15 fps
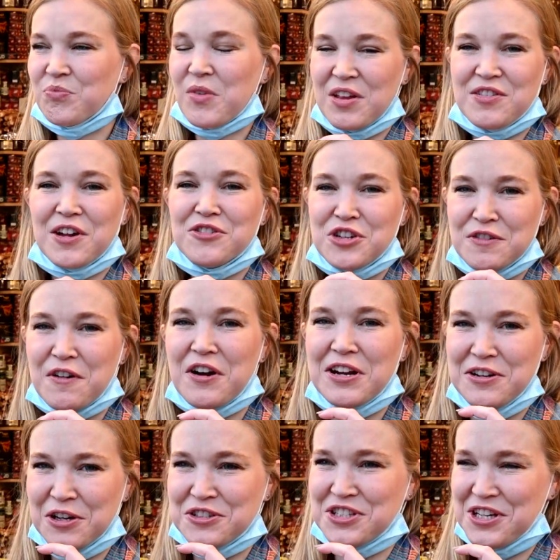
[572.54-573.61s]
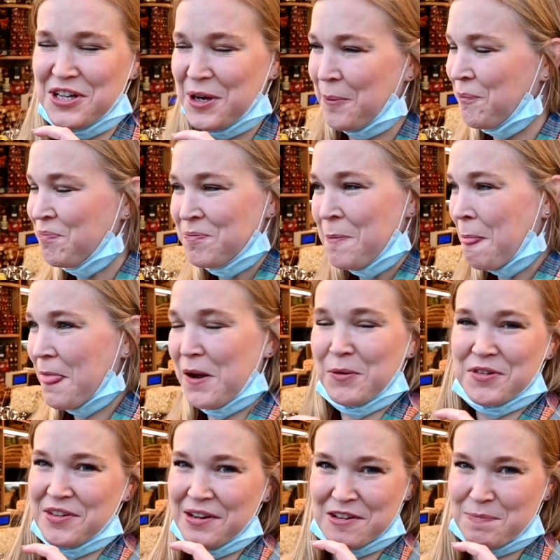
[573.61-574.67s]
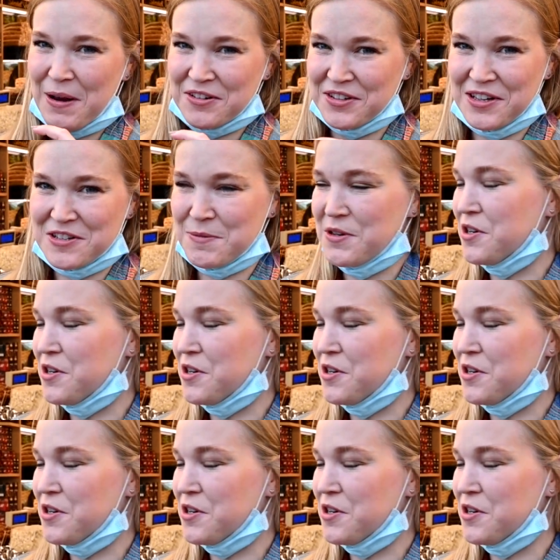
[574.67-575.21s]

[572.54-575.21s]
It's actually very nutty. I wasn't expecting it to be